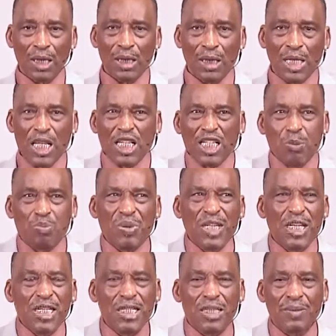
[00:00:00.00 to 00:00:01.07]
the
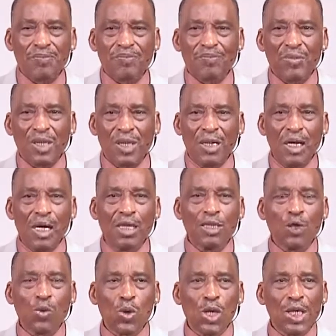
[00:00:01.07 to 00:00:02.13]
Spirit and
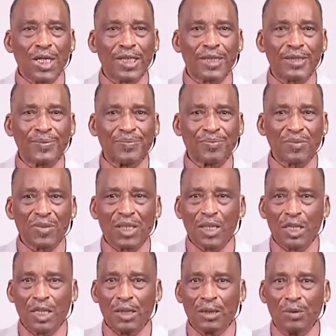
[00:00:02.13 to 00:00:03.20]
the Word
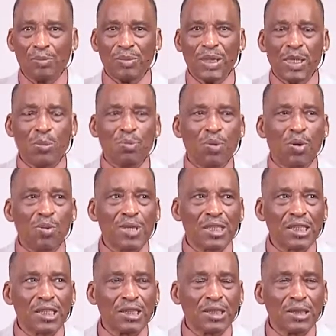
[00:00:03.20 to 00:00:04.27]
being
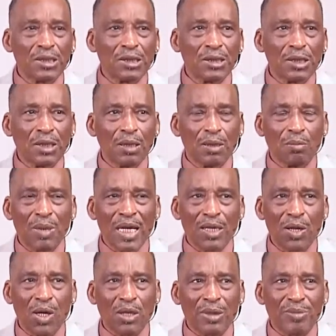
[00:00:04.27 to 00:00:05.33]
promised by
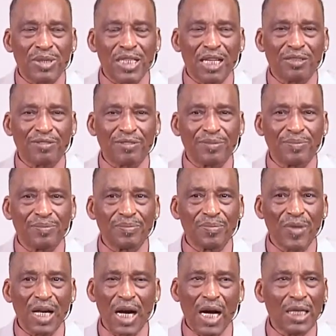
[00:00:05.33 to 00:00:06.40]
God himself.
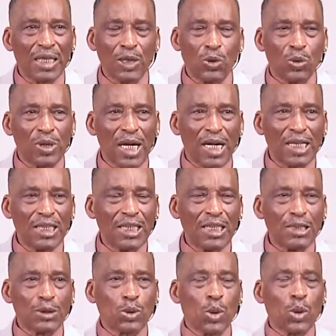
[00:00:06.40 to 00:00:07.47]
Hallelujah.
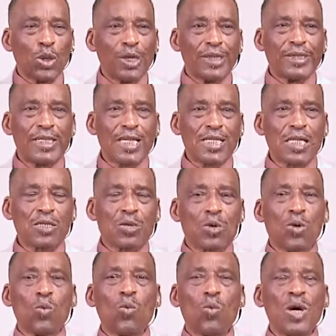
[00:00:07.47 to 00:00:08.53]
So this is
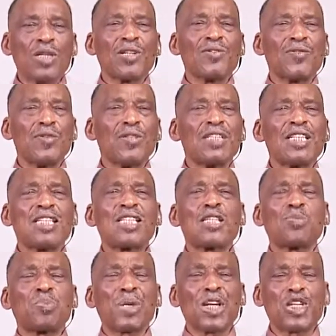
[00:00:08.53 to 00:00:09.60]
wonderful, this
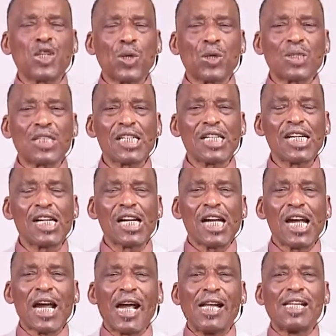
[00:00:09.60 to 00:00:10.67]
is precious,
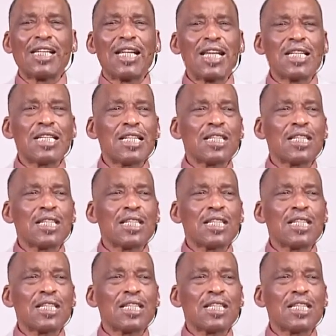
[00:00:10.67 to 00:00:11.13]
and this